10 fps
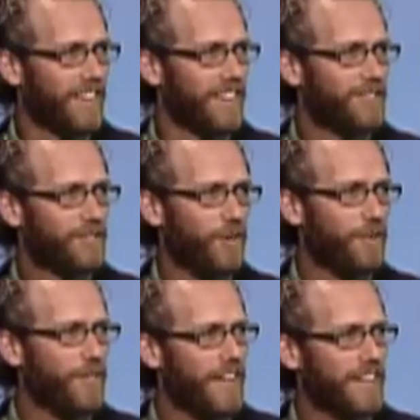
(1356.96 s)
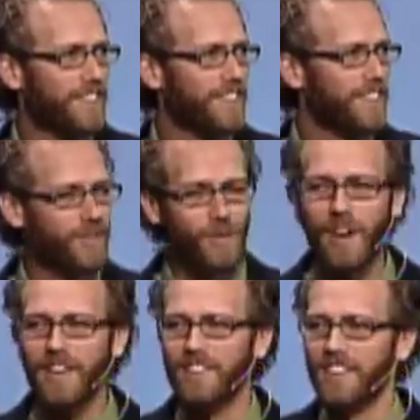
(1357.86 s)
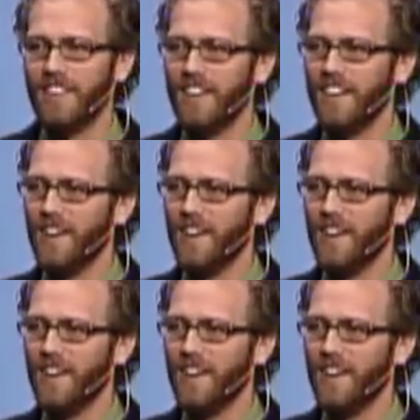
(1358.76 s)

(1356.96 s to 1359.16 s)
It's so fake, it's crazy that